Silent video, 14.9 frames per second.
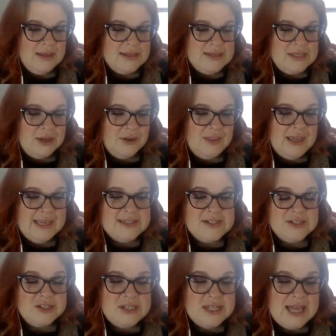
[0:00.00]
So the
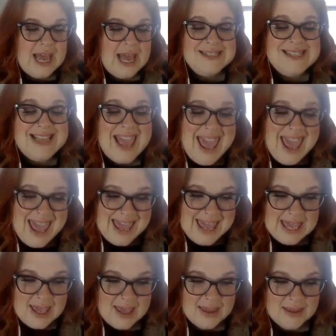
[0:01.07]
answer to that is
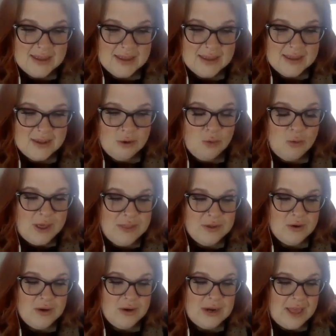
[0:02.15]
A,
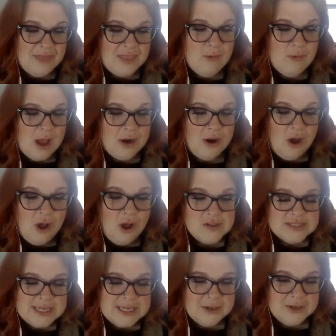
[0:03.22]
whether or not they want all
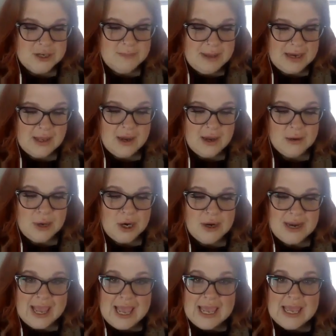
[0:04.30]
standard Medicare
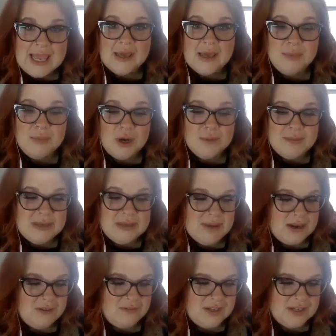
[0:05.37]
Part A and Part B
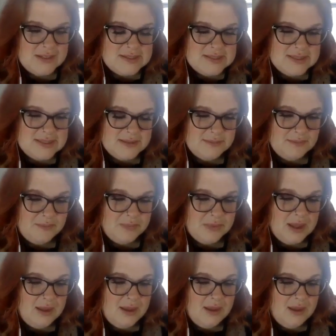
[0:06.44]
benefits.
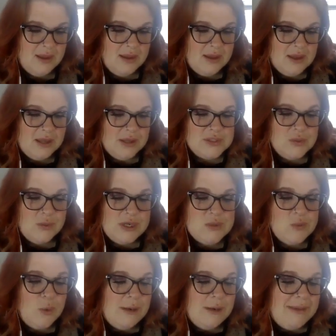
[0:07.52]
So what
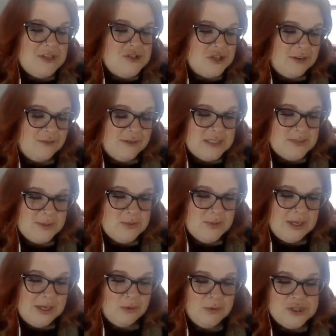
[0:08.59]
is one major difference
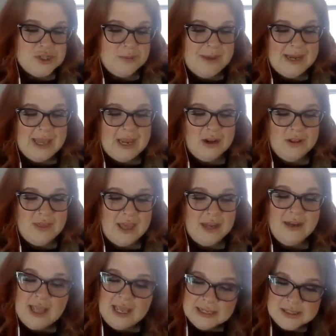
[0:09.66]
between original Medicare
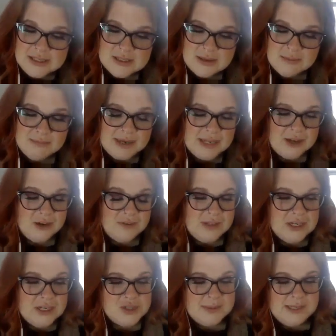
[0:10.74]
then and Medicare
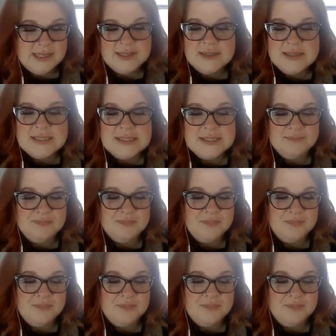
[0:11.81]
Advantage plans?